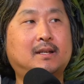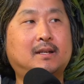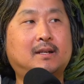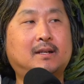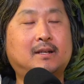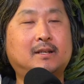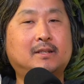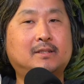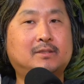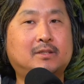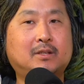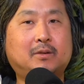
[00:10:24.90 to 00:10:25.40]

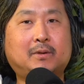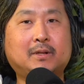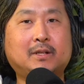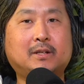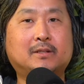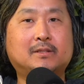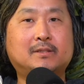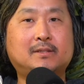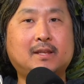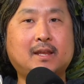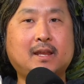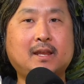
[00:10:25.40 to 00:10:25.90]
So what you're
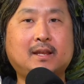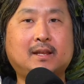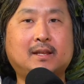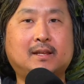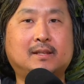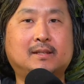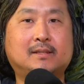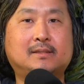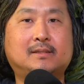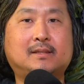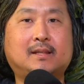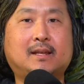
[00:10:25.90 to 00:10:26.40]
saying
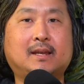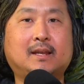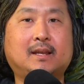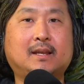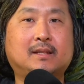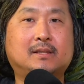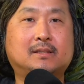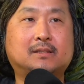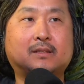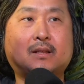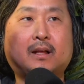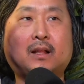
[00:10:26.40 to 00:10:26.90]
is like
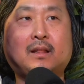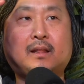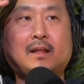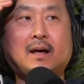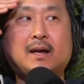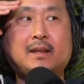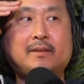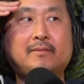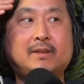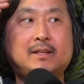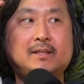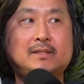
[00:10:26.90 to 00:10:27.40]
it's a
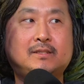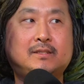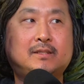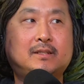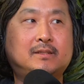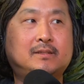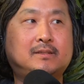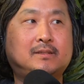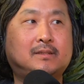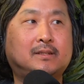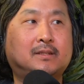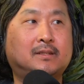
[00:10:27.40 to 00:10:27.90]
lot of it is
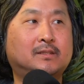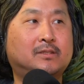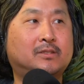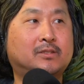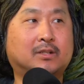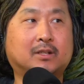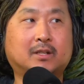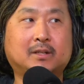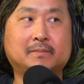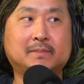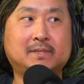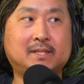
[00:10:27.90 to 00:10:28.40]
just in
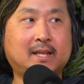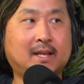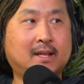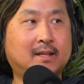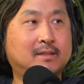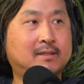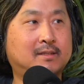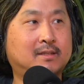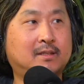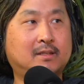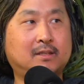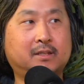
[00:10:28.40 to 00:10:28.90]

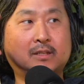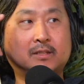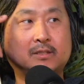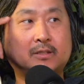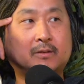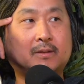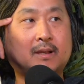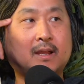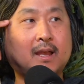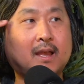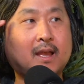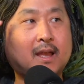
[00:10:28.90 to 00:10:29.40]
circumstance and in
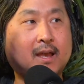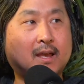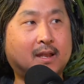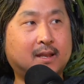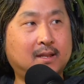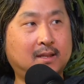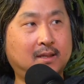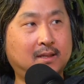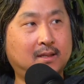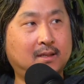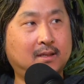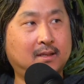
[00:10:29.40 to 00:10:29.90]
your head
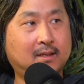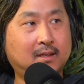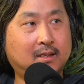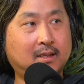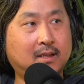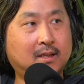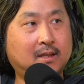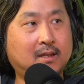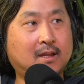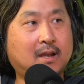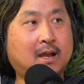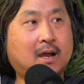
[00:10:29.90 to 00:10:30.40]

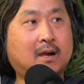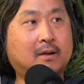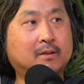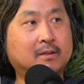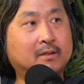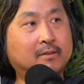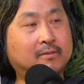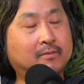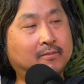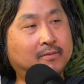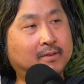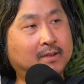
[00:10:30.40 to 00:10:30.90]
and how
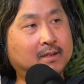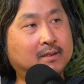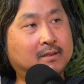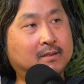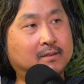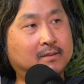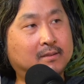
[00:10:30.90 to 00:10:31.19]
you feel.